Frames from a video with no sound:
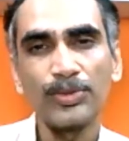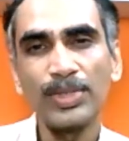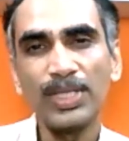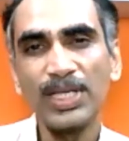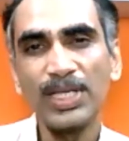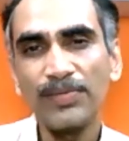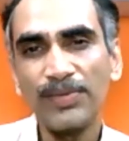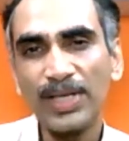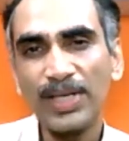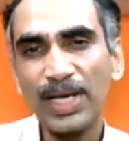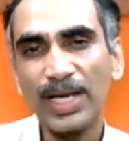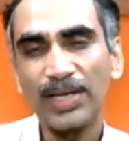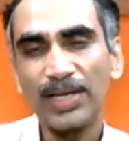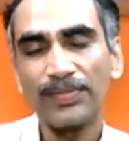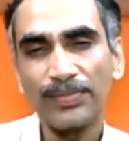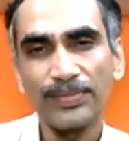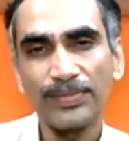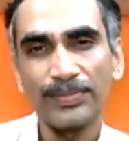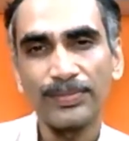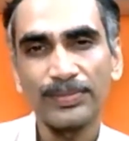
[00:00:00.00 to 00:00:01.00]
To live
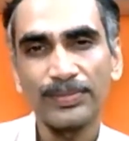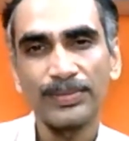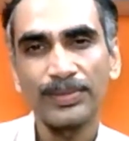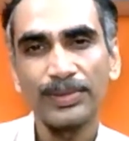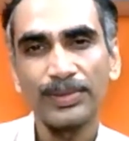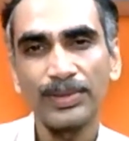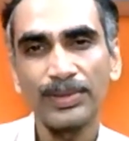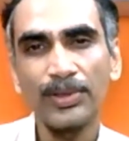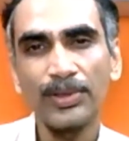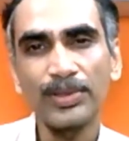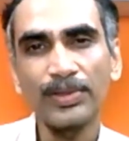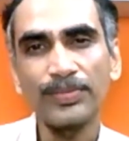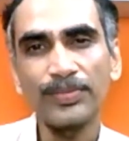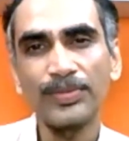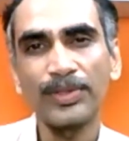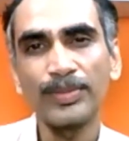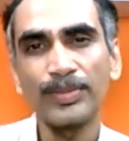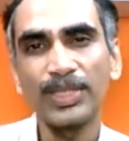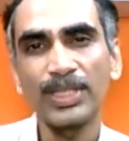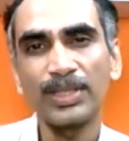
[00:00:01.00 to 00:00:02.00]
life not
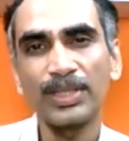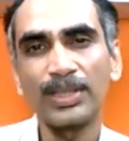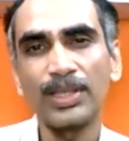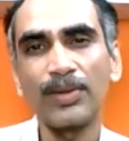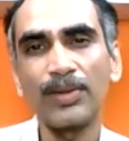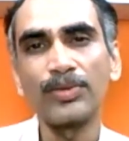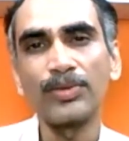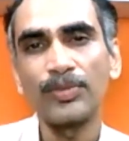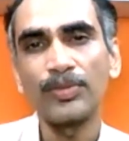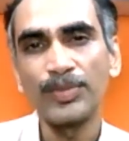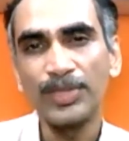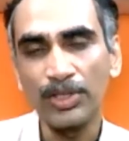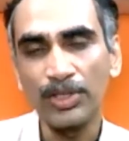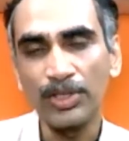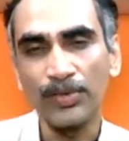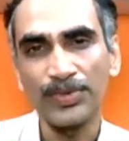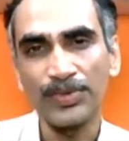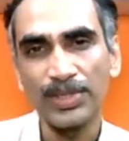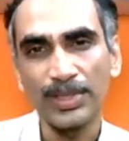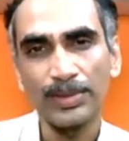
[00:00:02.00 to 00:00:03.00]
from the ground of
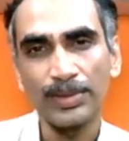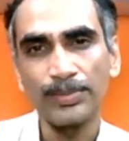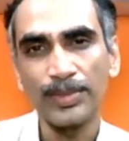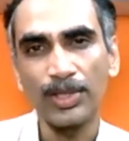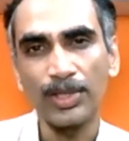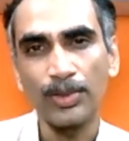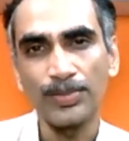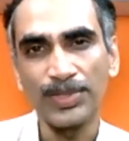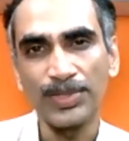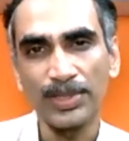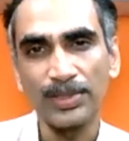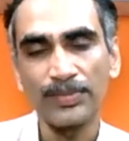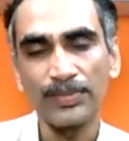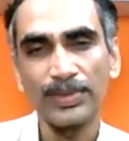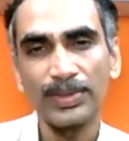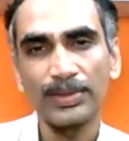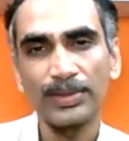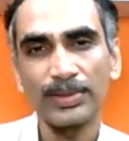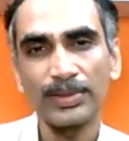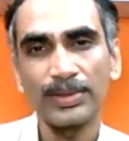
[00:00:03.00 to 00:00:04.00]
the
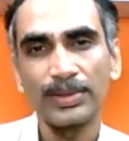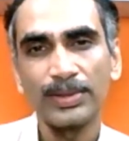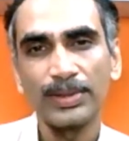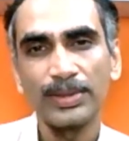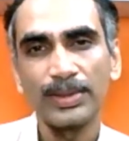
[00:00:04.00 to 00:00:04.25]
observer,